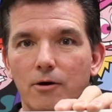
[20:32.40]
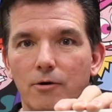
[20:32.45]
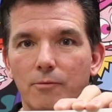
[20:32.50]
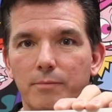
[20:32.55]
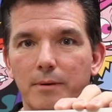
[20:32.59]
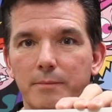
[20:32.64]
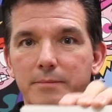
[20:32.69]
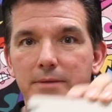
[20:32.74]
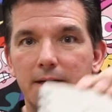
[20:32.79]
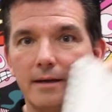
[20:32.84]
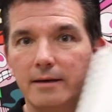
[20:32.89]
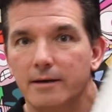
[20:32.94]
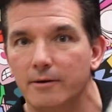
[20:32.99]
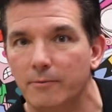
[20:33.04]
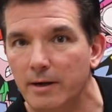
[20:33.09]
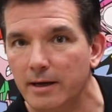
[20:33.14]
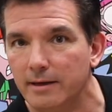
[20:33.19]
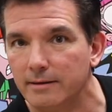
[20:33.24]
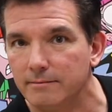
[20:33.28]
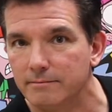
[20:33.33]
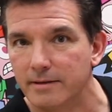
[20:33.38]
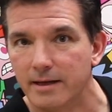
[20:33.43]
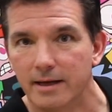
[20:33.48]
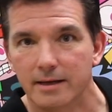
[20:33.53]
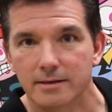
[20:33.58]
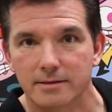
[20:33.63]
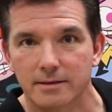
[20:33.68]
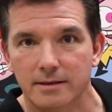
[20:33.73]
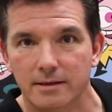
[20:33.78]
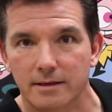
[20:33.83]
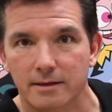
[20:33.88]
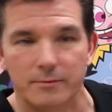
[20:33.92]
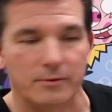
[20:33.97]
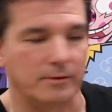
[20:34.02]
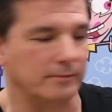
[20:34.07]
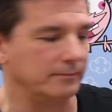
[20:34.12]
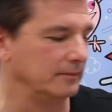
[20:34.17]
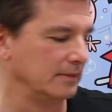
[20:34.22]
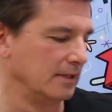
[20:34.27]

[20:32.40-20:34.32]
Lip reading: Oh, I'm taking it away. Can't see it anymore.